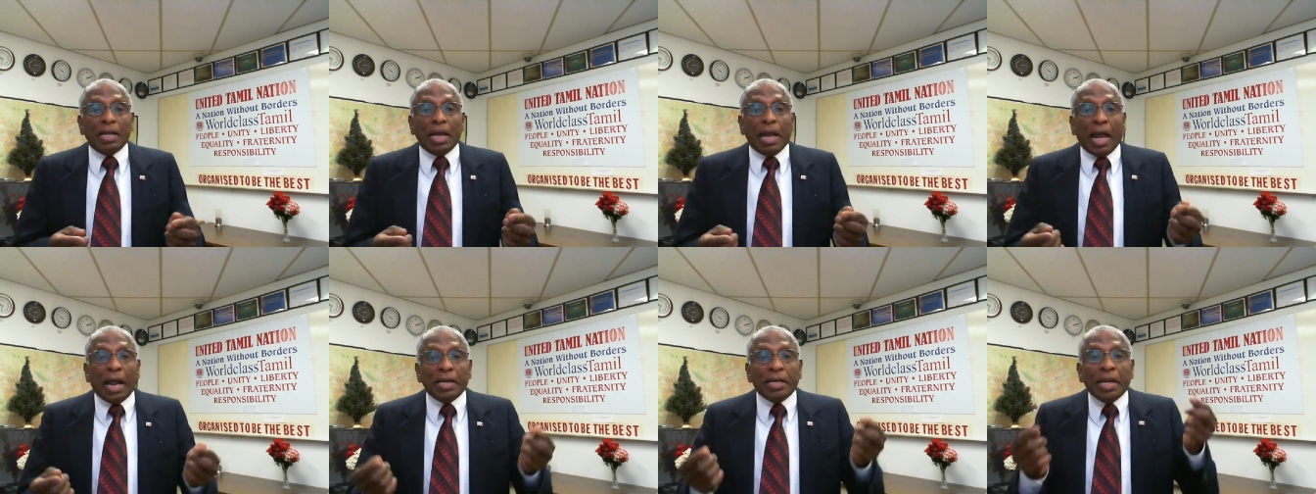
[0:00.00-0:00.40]

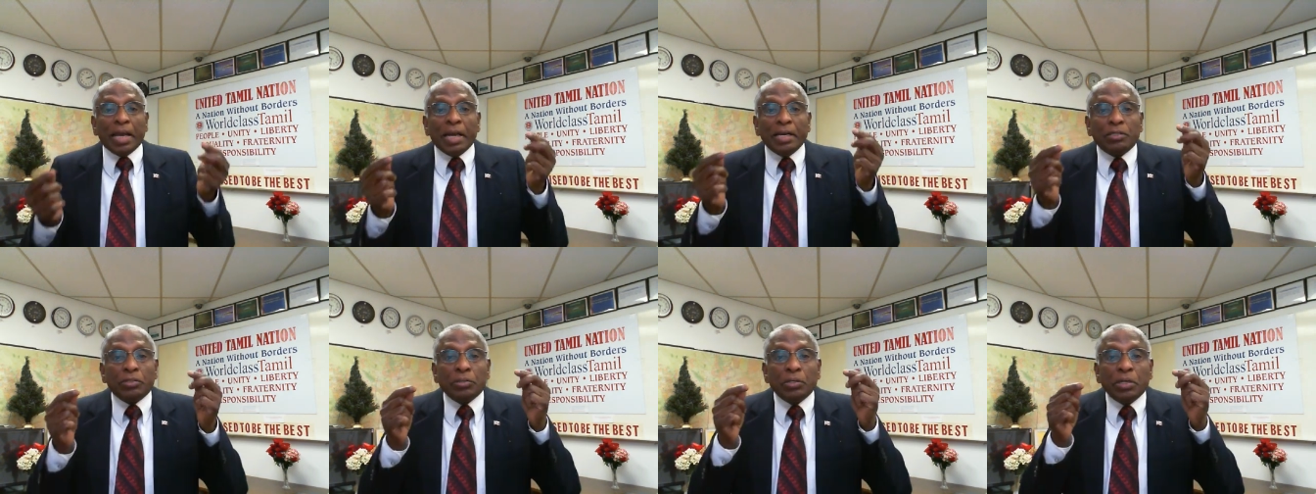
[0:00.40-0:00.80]
And
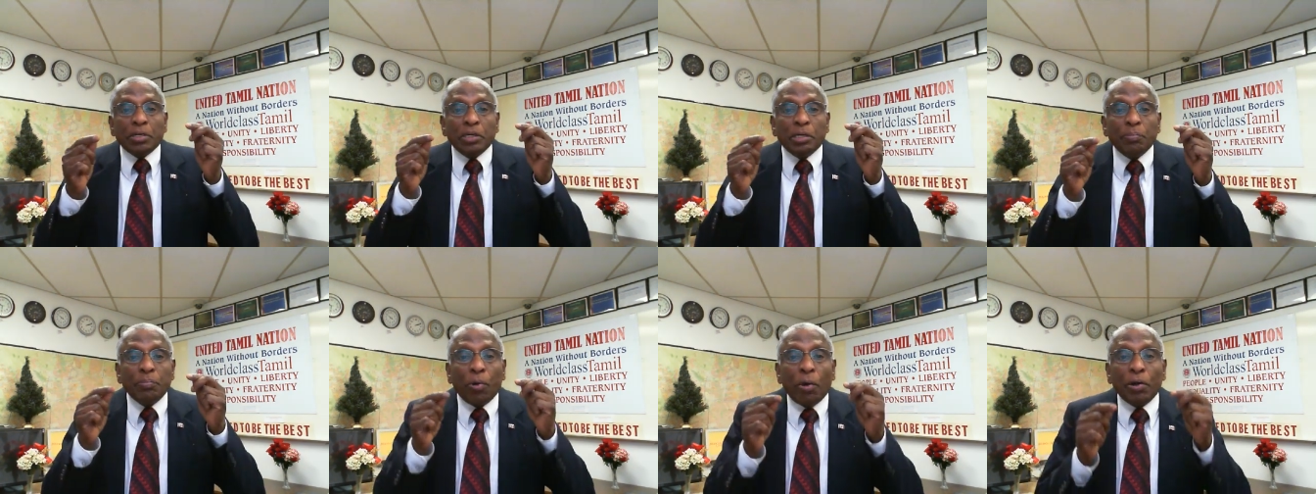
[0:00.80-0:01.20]
its
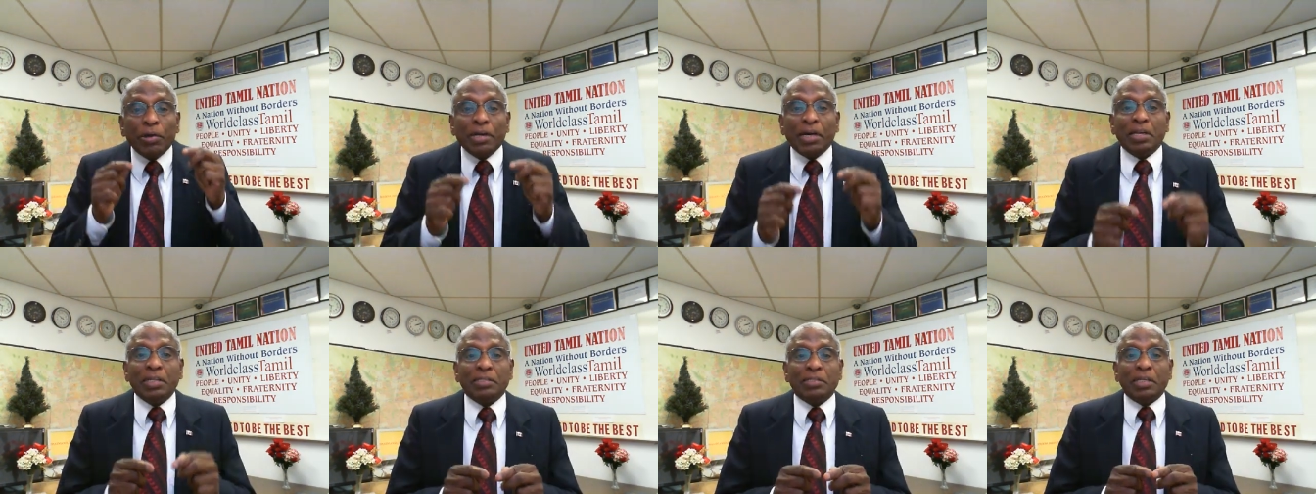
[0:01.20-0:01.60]

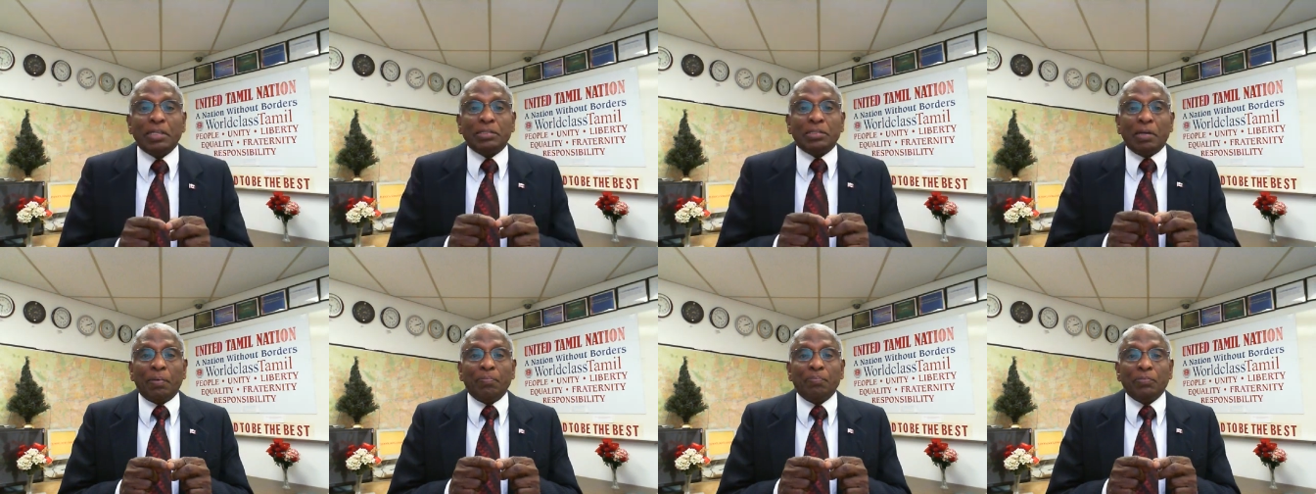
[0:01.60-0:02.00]
democratic
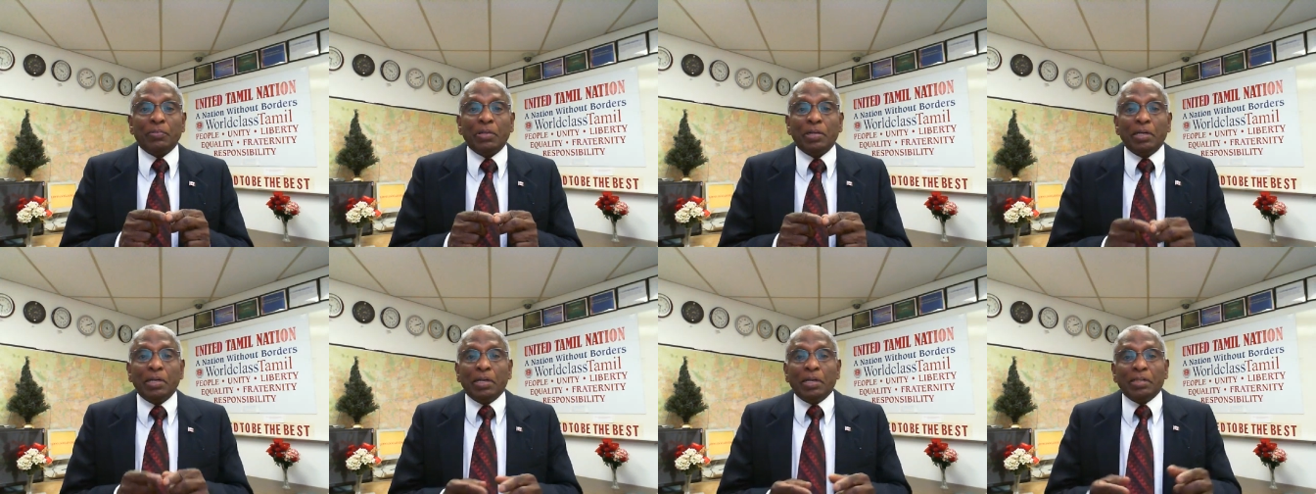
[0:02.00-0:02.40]
system
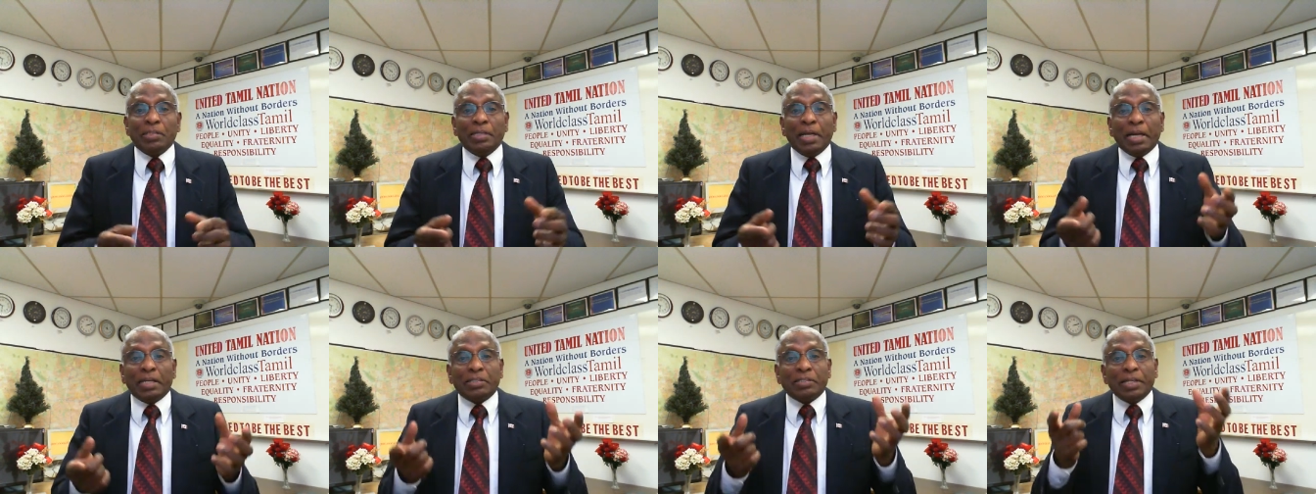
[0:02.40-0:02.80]

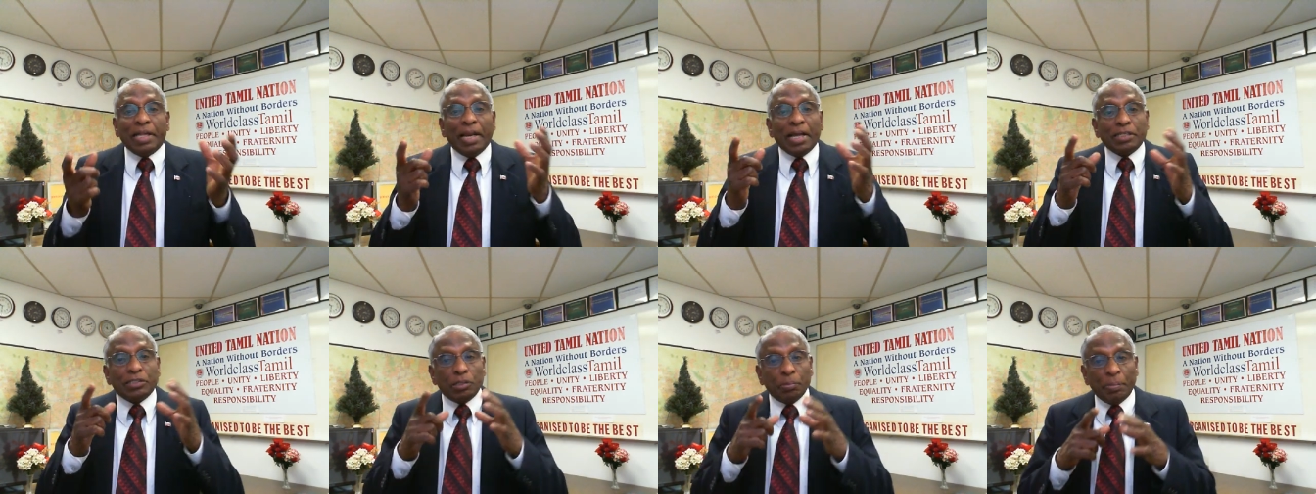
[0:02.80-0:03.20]
that
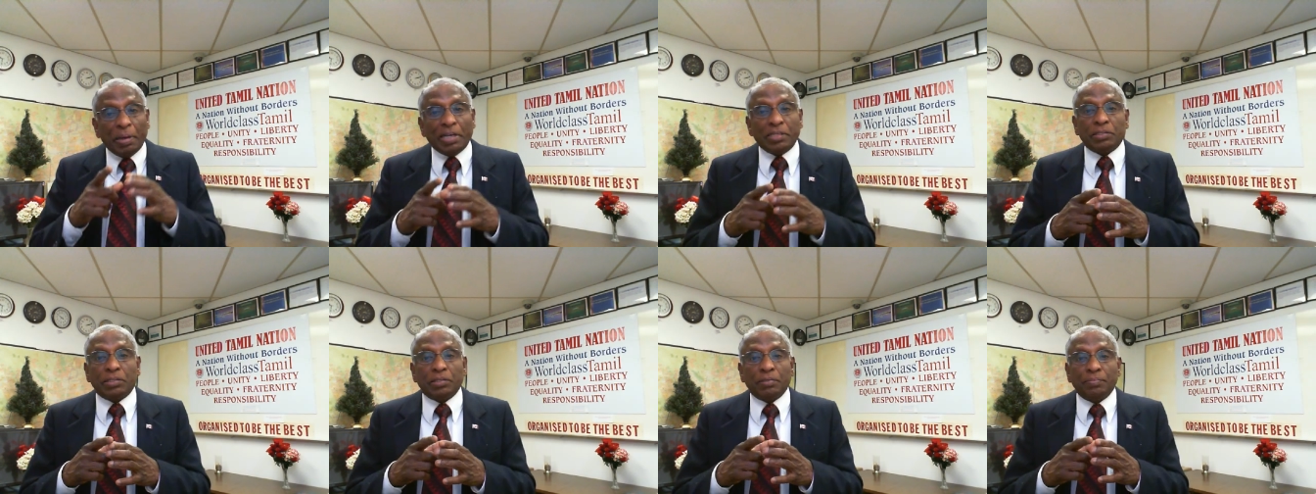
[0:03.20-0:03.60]
selects the
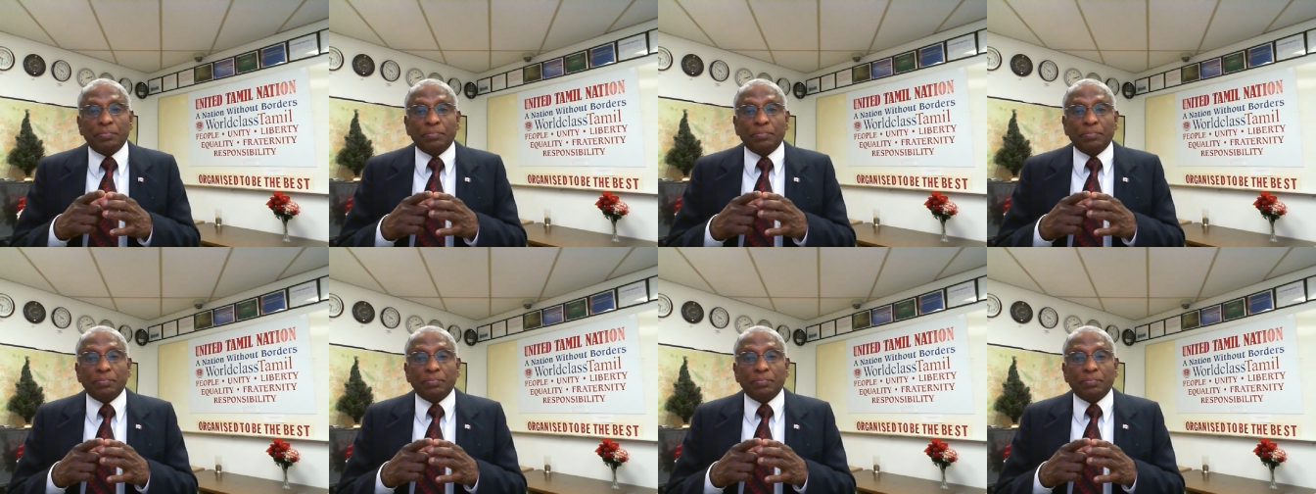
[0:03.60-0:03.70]
best,